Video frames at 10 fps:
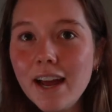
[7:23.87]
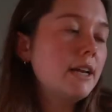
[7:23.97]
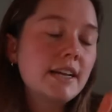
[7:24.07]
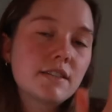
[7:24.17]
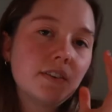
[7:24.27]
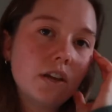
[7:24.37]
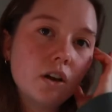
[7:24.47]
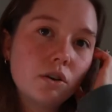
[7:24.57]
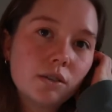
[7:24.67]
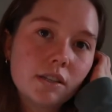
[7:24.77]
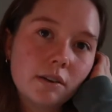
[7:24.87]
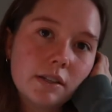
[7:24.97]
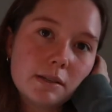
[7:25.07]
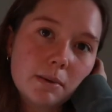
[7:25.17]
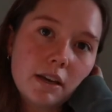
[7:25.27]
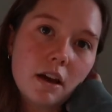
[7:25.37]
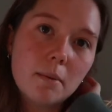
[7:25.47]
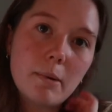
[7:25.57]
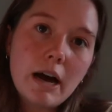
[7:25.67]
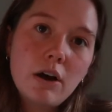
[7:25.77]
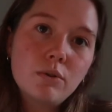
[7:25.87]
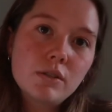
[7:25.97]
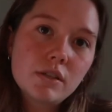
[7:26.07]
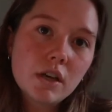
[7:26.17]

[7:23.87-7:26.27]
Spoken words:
My next video is going to be about